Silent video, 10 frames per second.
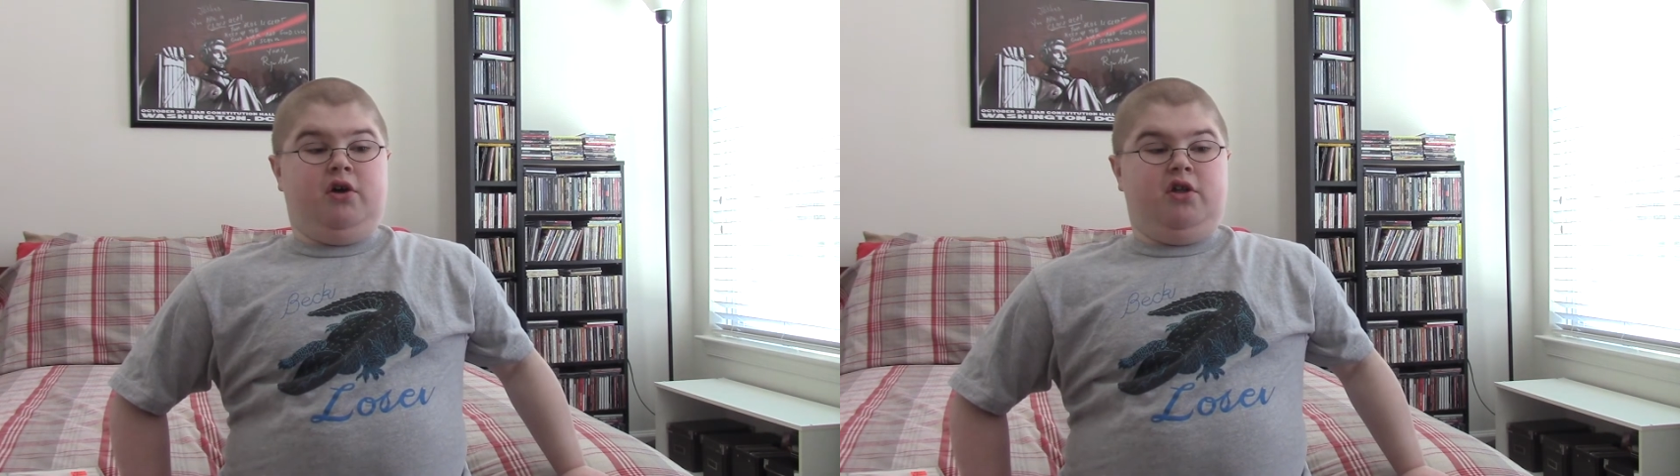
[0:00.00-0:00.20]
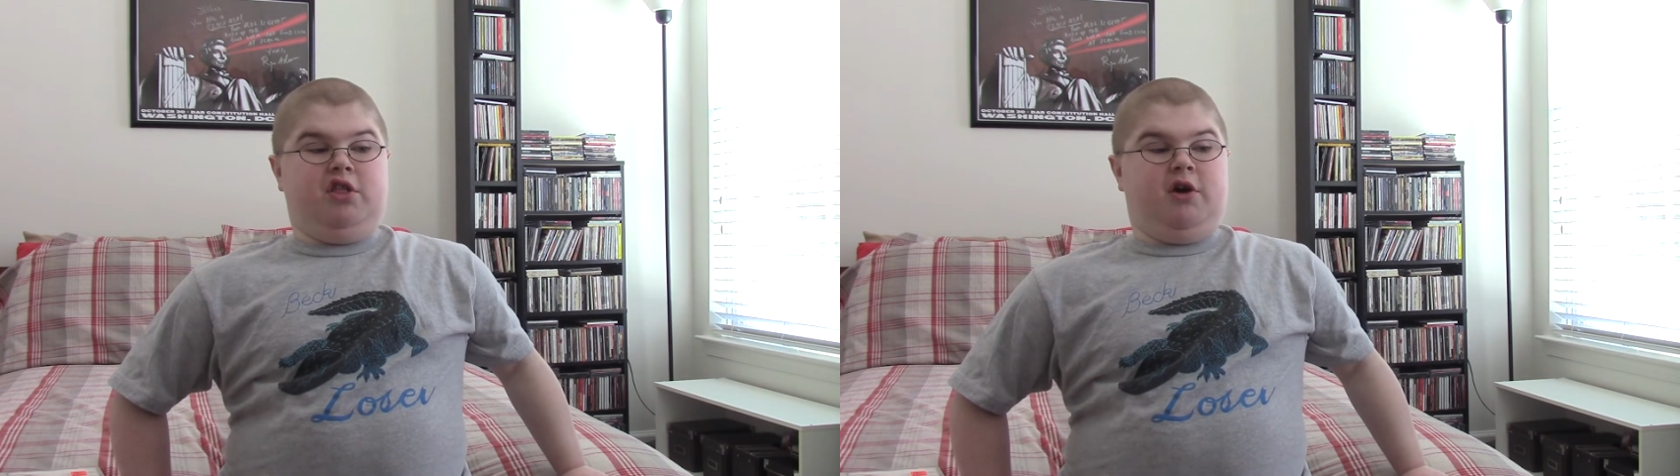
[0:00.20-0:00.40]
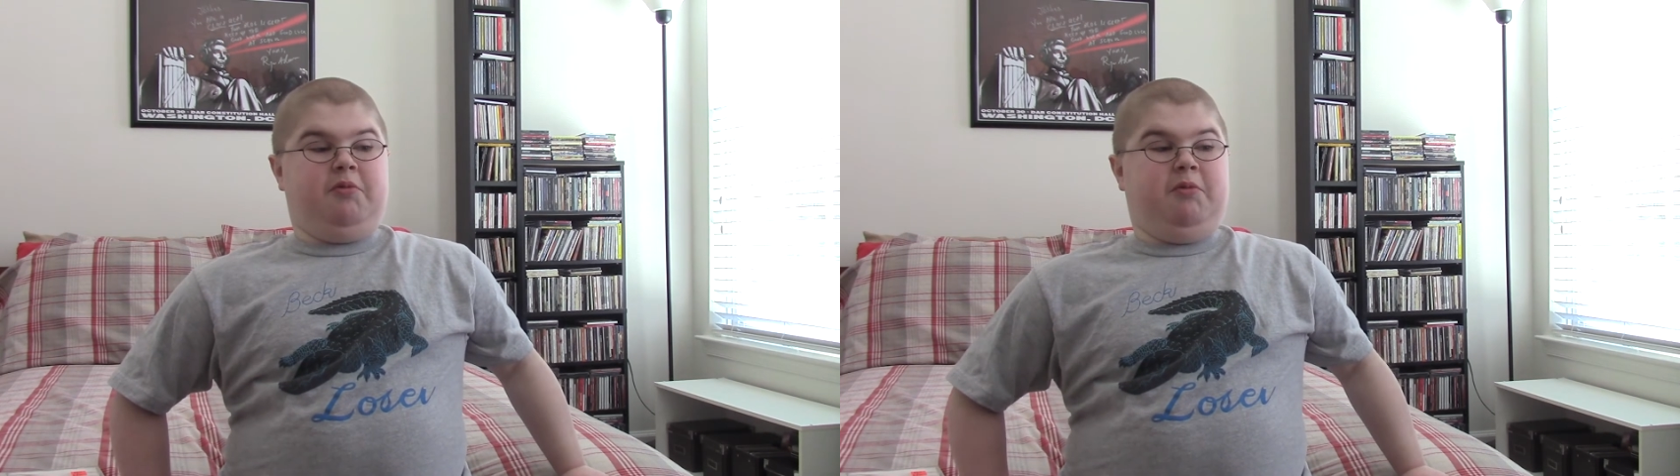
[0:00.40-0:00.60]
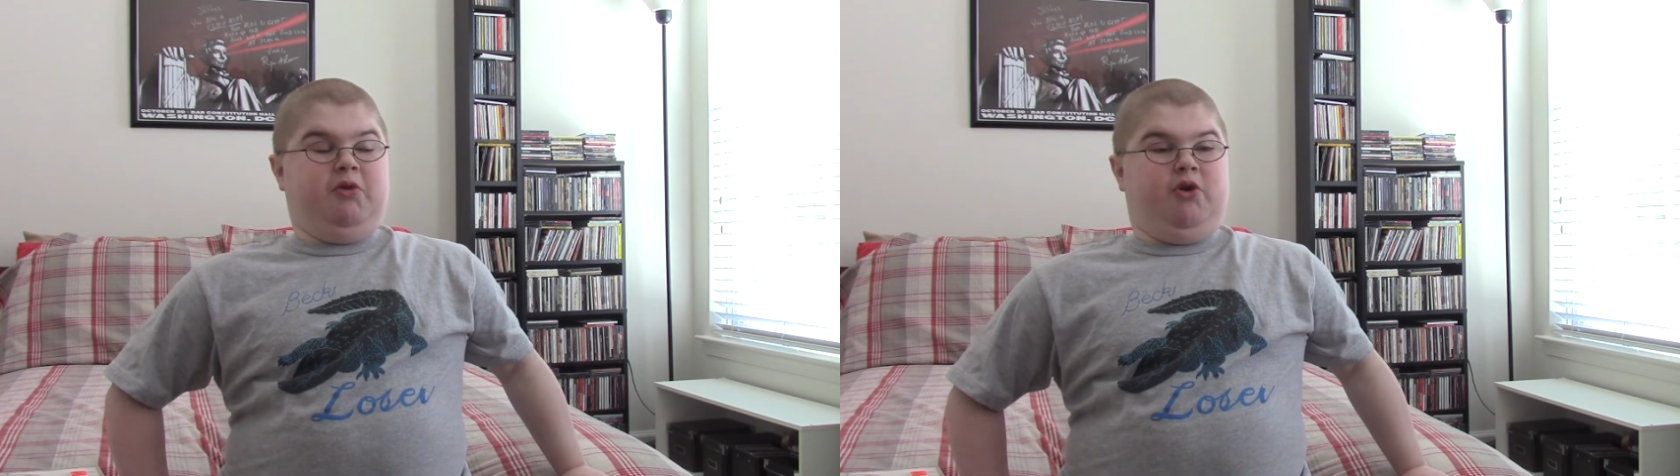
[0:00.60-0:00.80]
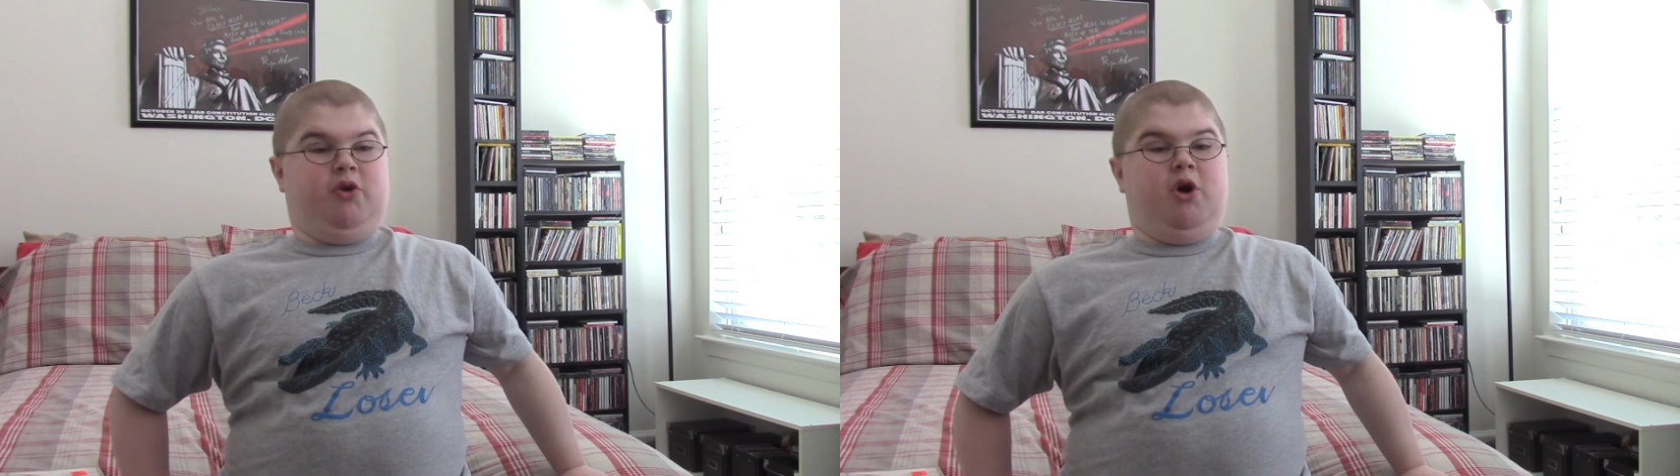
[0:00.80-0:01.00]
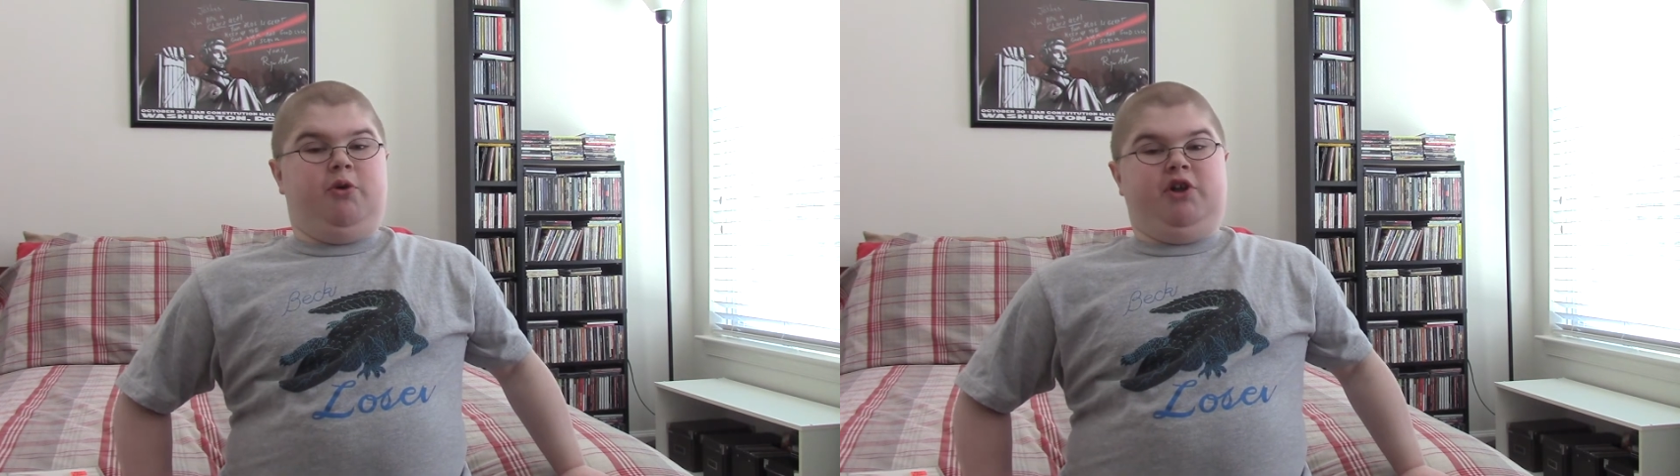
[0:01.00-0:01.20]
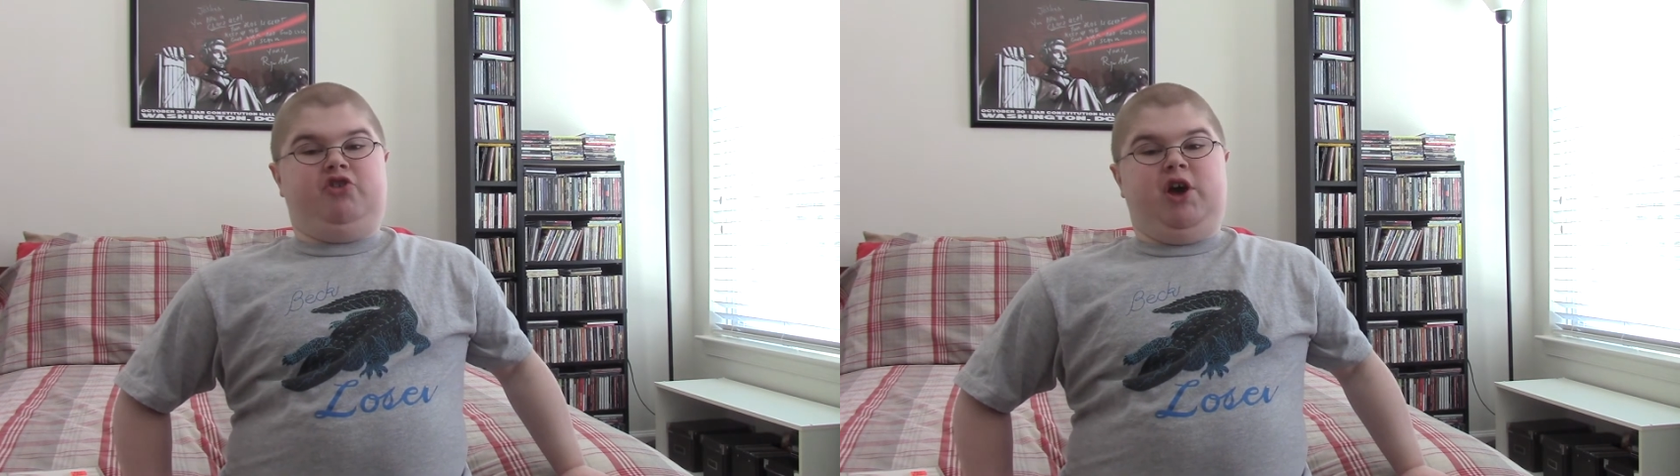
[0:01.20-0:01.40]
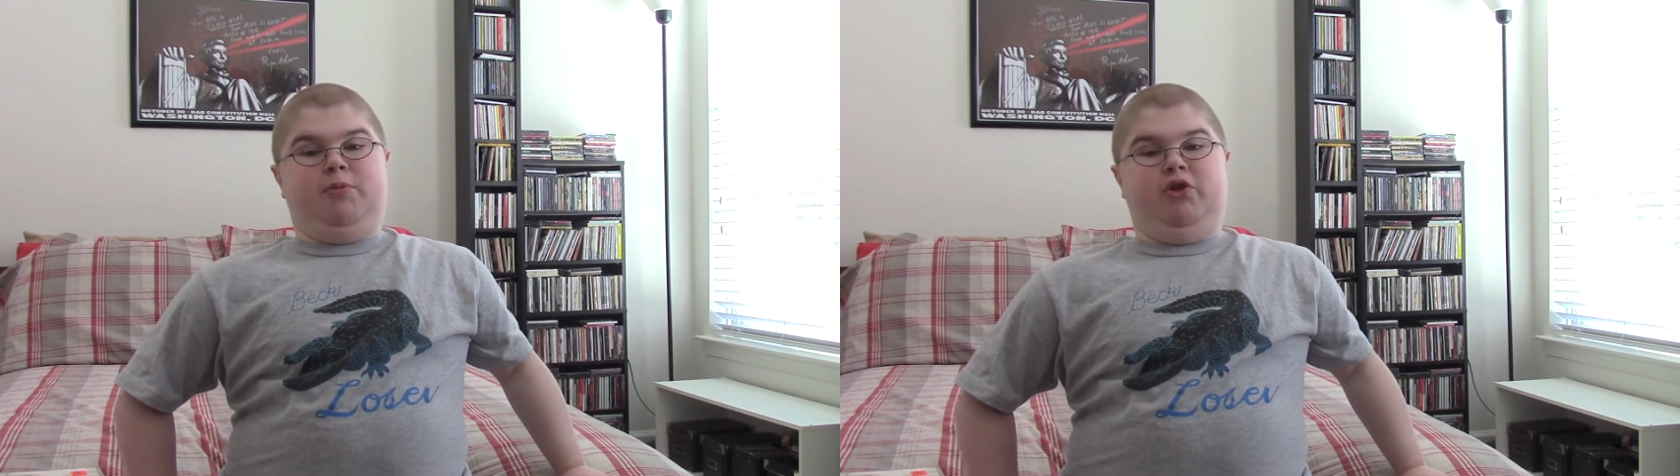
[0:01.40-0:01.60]
some people don't know what a
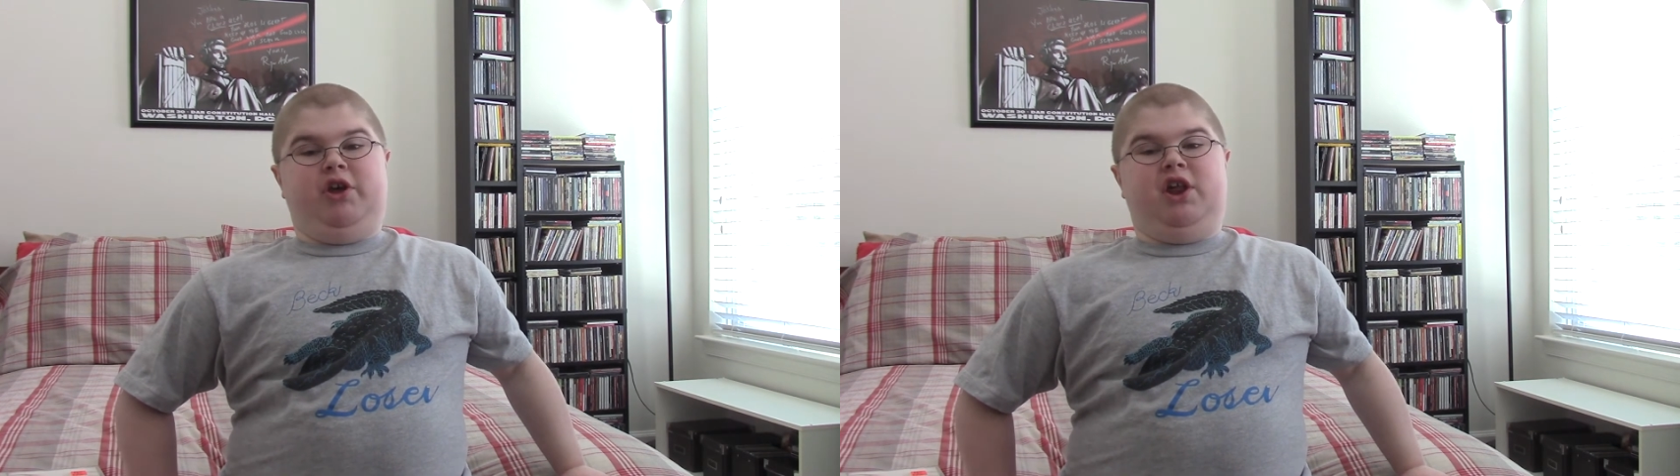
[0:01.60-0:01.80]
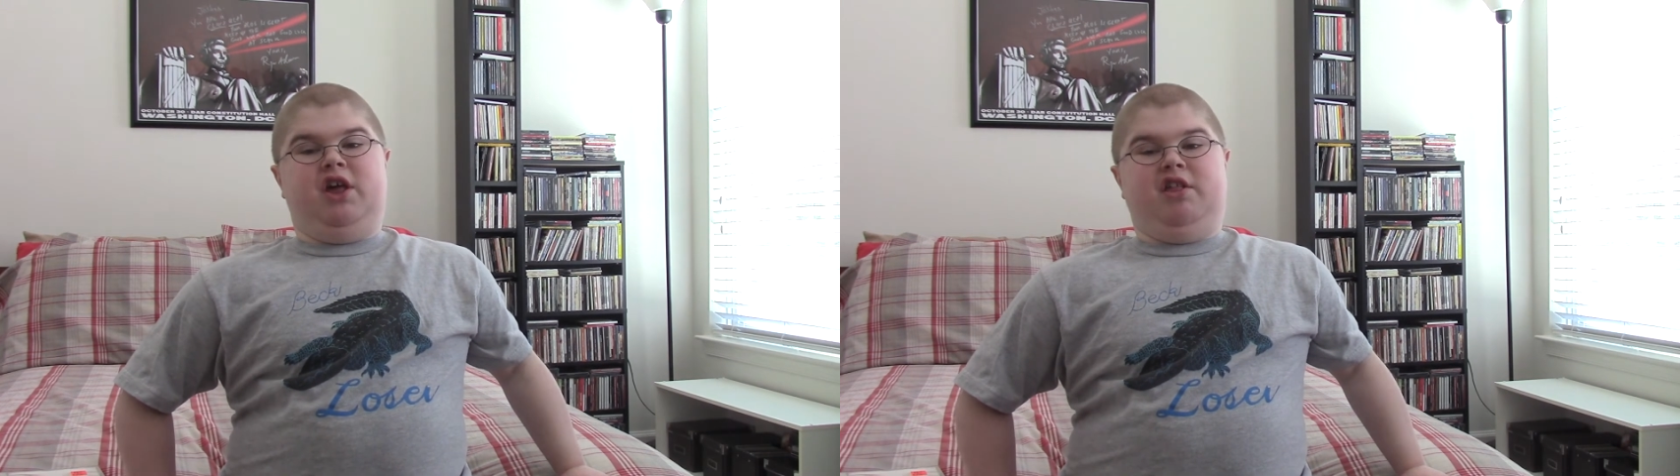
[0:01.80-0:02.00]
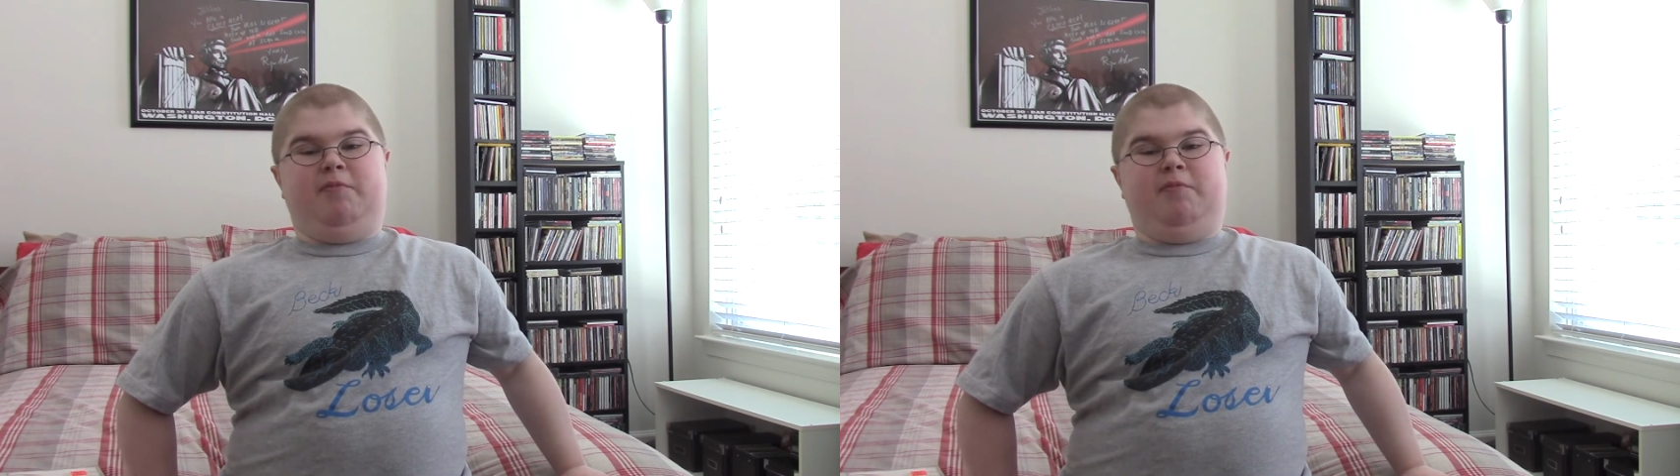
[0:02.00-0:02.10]
Chamberlain is,